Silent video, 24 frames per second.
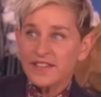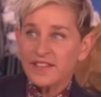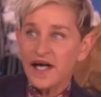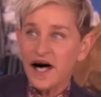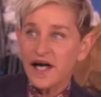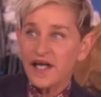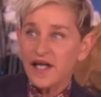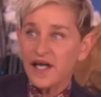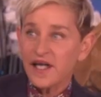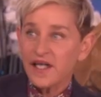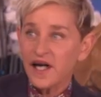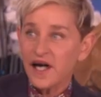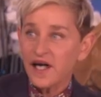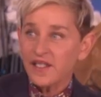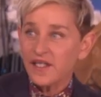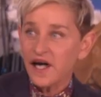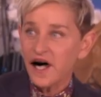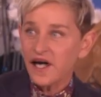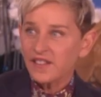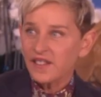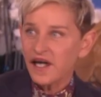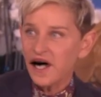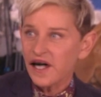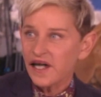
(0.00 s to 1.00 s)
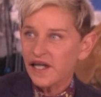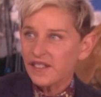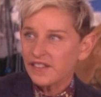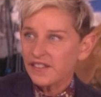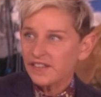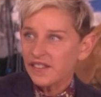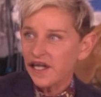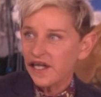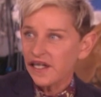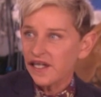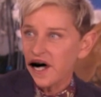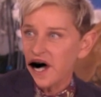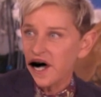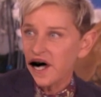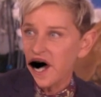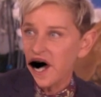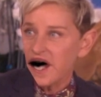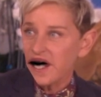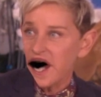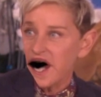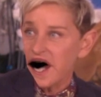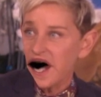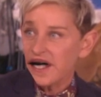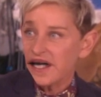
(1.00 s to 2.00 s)
I was on vacation all summer.
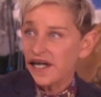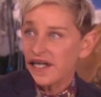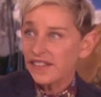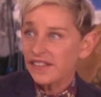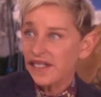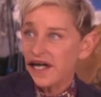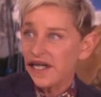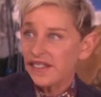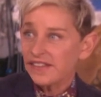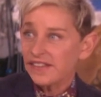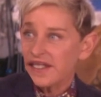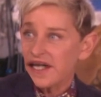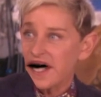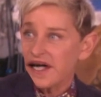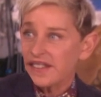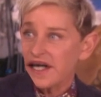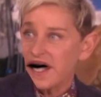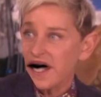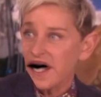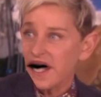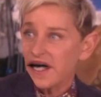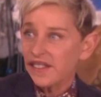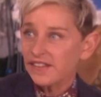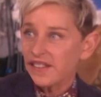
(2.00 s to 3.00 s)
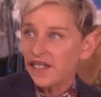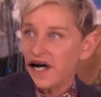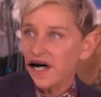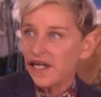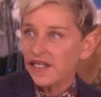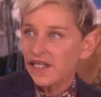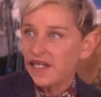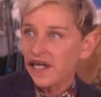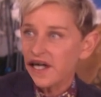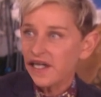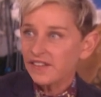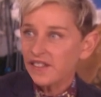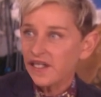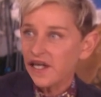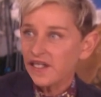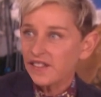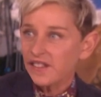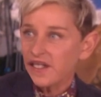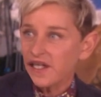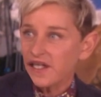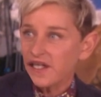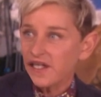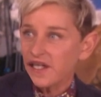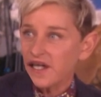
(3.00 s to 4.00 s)
I wrote a Netflix special. I saved some
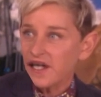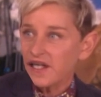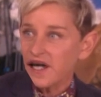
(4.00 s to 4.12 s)
gorillas.